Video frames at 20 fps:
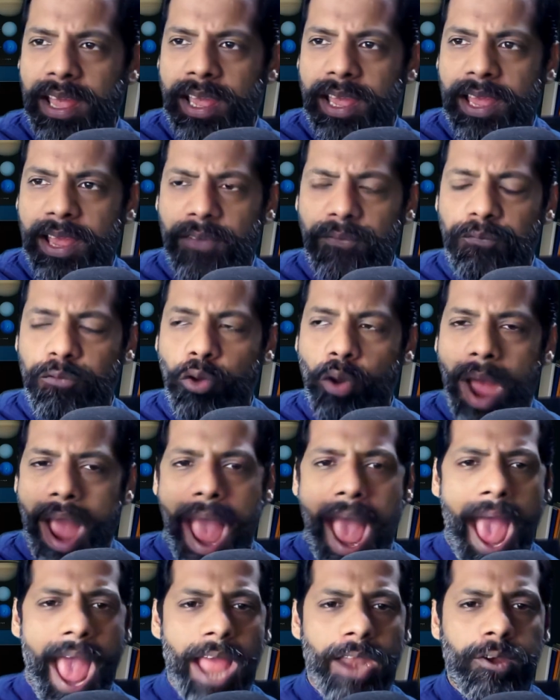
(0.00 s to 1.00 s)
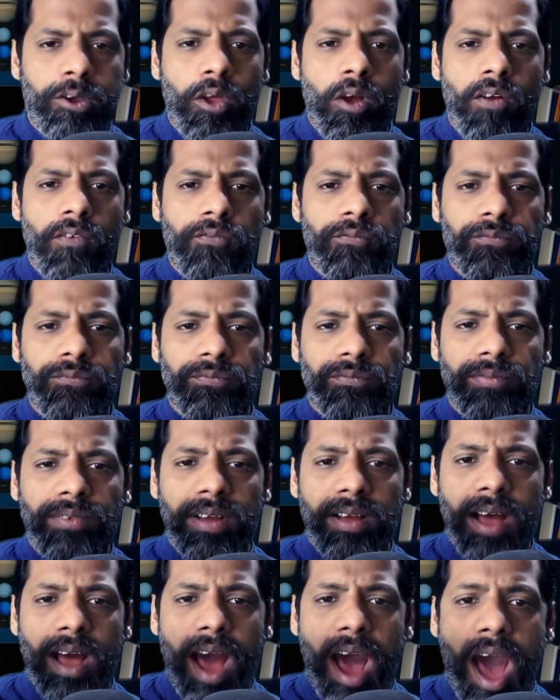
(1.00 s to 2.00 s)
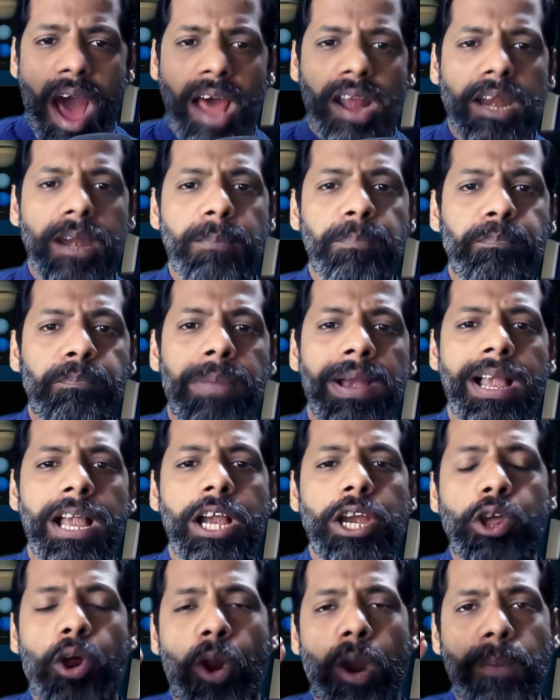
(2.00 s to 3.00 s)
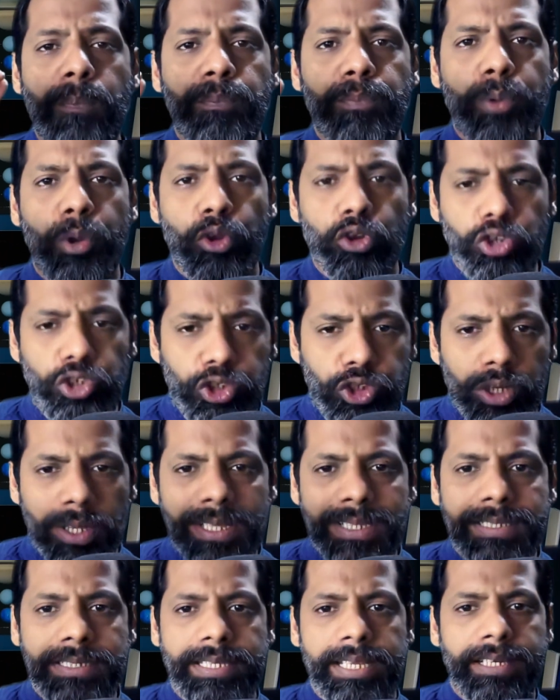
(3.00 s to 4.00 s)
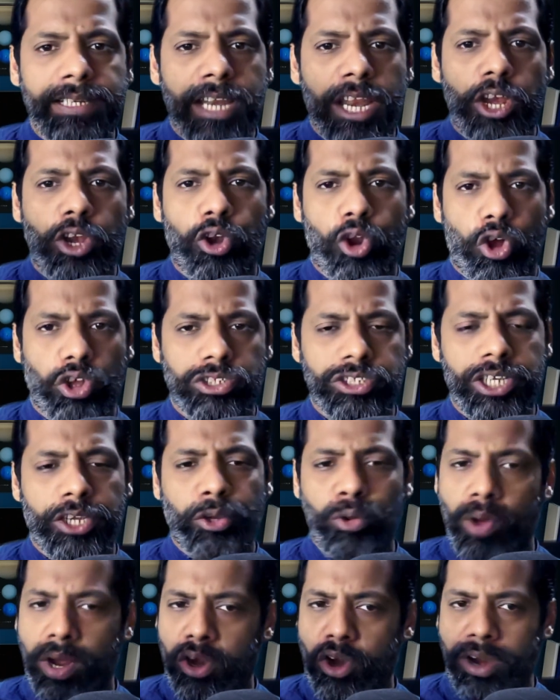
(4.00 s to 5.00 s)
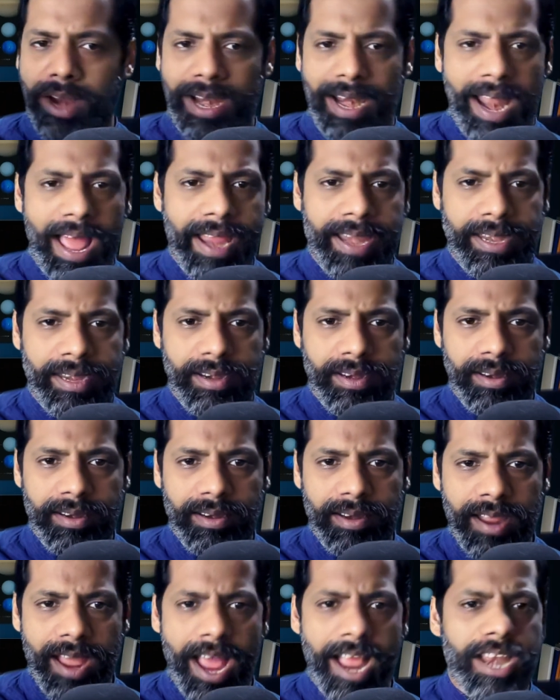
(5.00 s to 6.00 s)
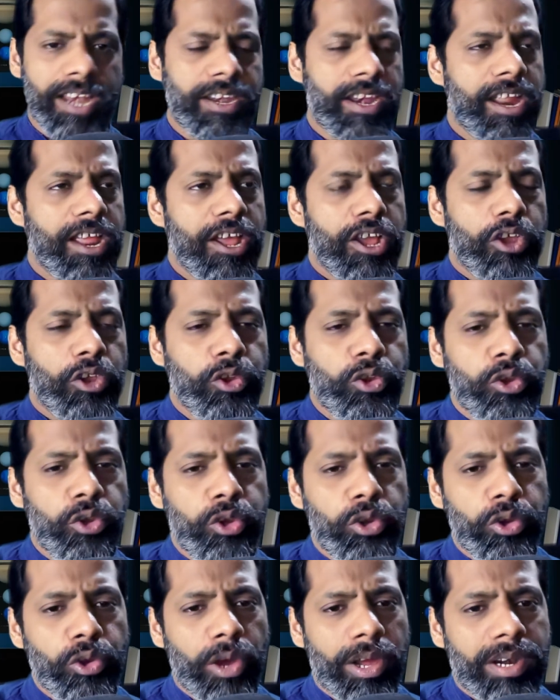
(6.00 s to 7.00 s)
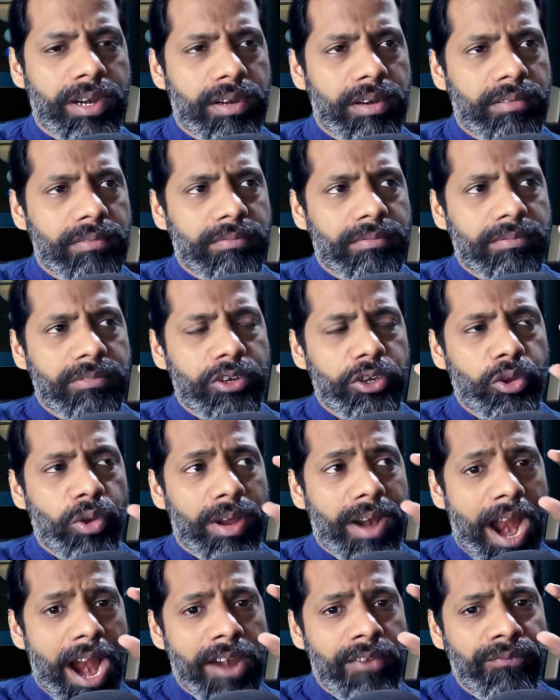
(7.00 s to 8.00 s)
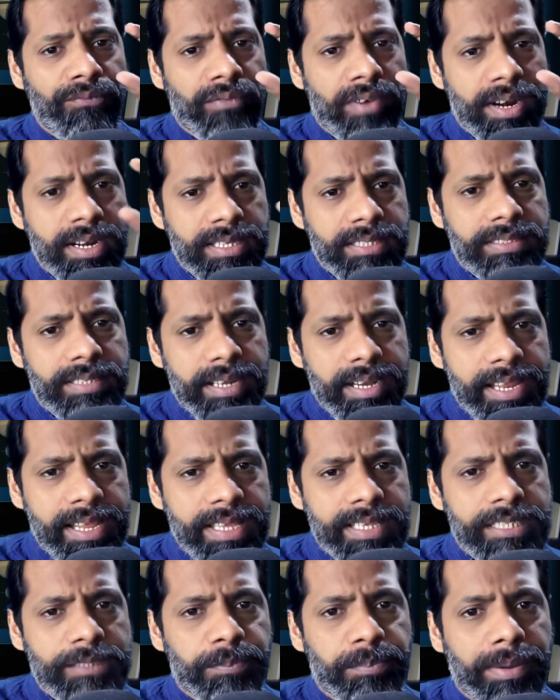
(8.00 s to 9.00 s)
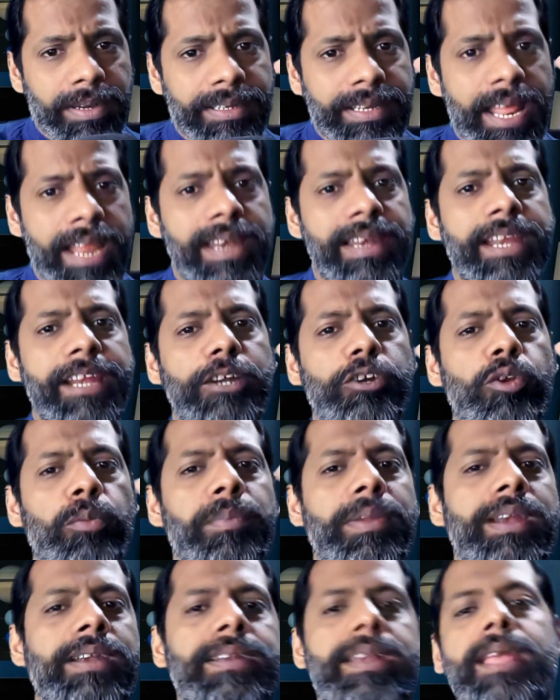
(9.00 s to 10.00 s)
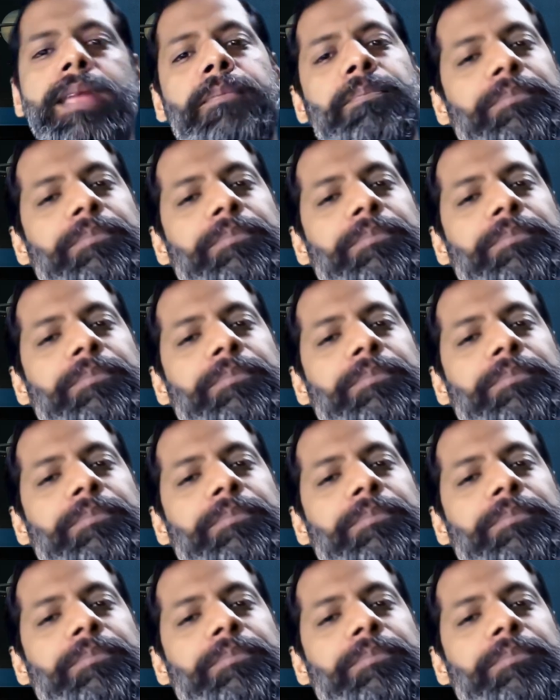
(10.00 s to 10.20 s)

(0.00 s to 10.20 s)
If your handoff aren't built on mutual signal logic, you are not aligned. And your adversaries pretending to be a team.